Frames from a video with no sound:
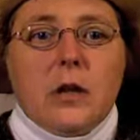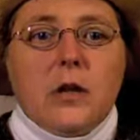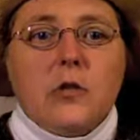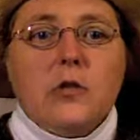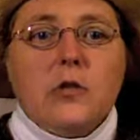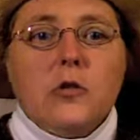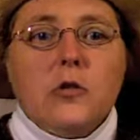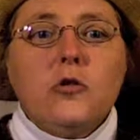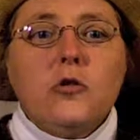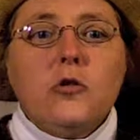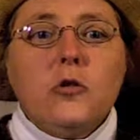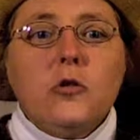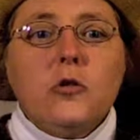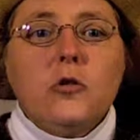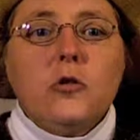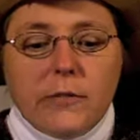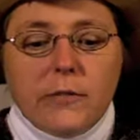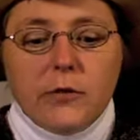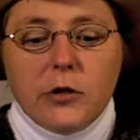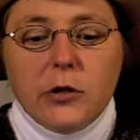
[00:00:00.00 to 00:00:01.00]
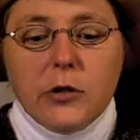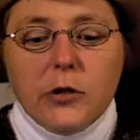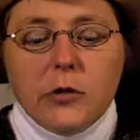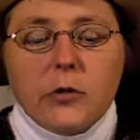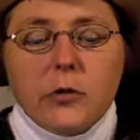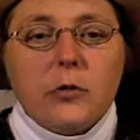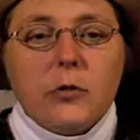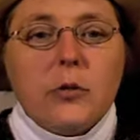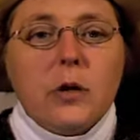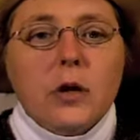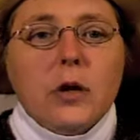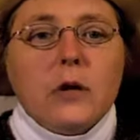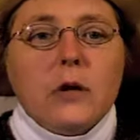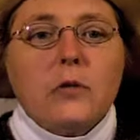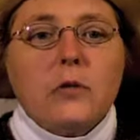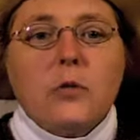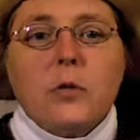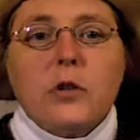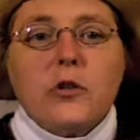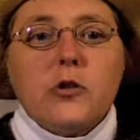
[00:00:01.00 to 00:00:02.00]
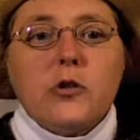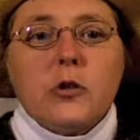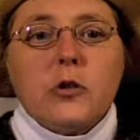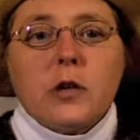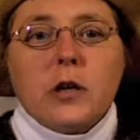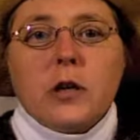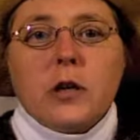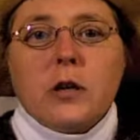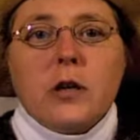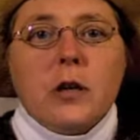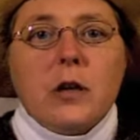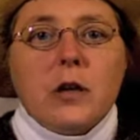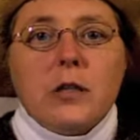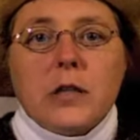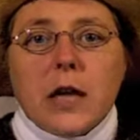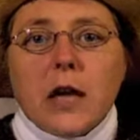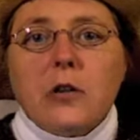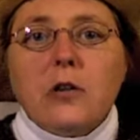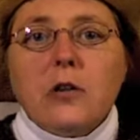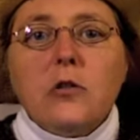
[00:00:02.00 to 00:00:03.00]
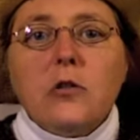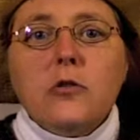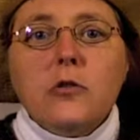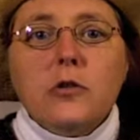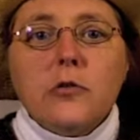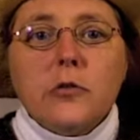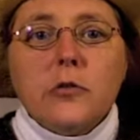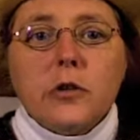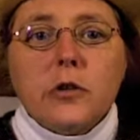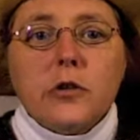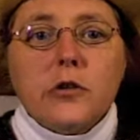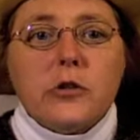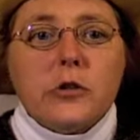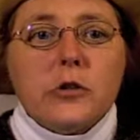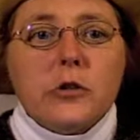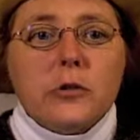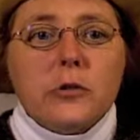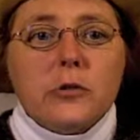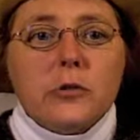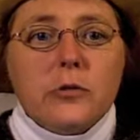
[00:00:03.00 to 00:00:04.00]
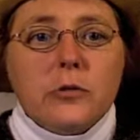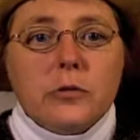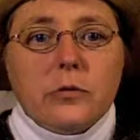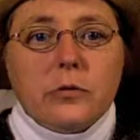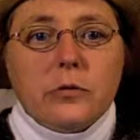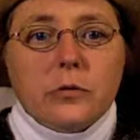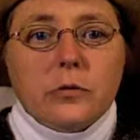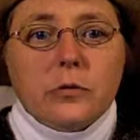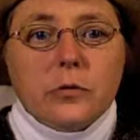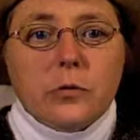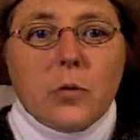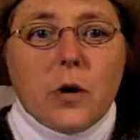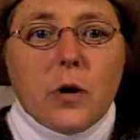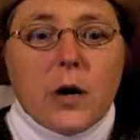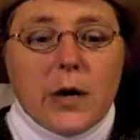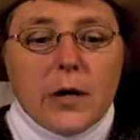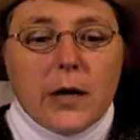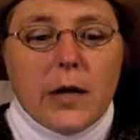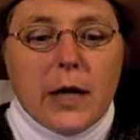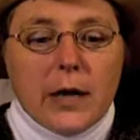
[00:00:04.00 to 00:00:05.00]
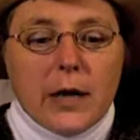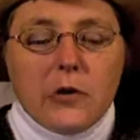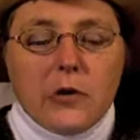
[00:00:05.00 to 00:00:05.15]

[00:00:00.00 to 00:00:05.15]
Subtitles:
you still have 2 to which you can download your footage to, 1, and